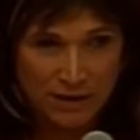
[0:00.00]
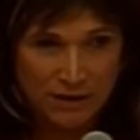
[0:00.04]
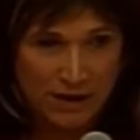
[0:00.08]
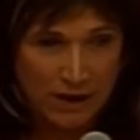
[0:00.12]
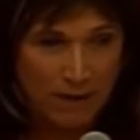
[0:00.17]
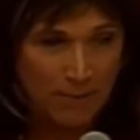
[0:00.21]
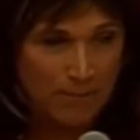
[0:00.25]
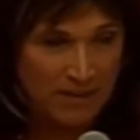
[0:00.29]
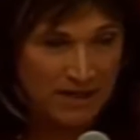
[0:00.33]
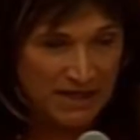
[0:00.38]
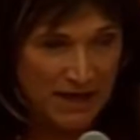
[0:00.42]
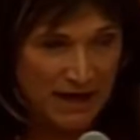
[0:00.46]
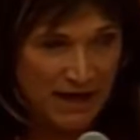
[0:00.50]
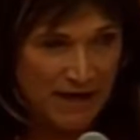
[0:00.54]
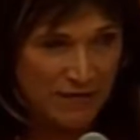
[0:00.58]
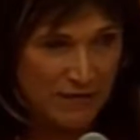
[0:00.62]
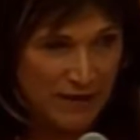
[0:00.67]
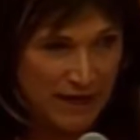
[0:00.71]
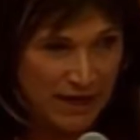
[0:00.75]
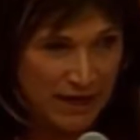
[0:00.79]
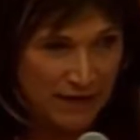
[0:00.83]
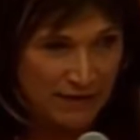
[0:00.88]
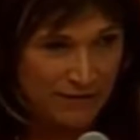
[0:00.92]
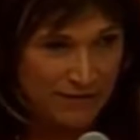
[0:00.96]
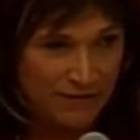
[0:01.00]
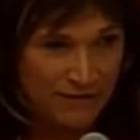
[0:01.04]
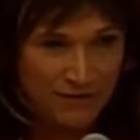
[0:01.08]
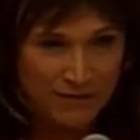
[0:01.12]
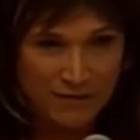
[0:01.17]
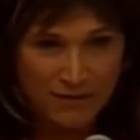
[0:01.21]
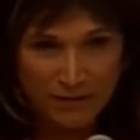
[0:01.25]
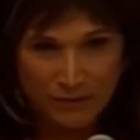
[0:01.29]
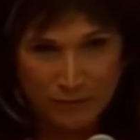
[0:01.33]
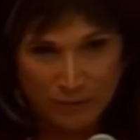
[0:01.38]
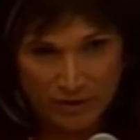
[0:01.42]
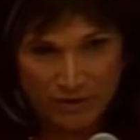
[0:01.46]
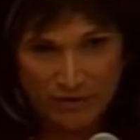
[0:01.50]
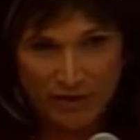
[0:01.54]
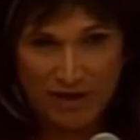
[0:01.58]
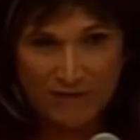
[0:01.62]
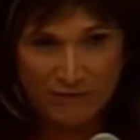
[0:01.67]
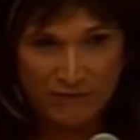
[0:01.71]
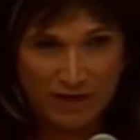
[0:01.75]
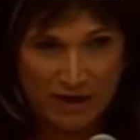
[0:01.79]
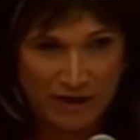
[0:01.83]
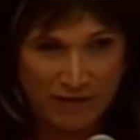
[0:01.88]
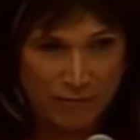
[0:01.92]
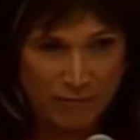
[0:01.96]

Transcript: Now, beyond that, we have to